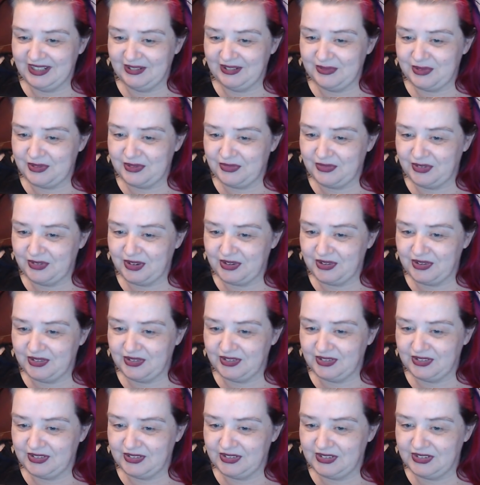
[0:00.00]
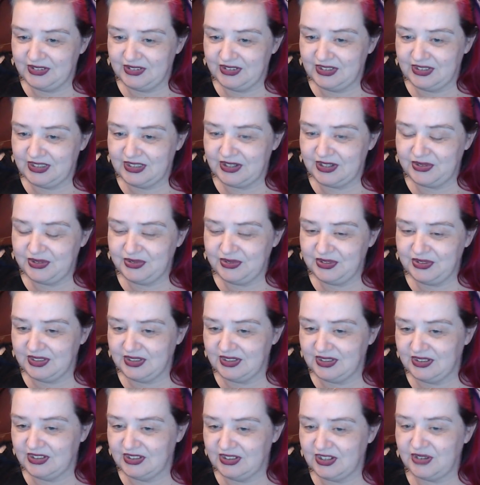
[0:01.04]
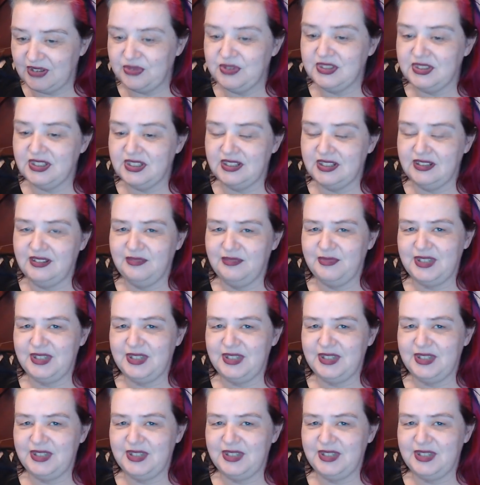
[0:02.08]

what have we got? Tulsa? Tulsa.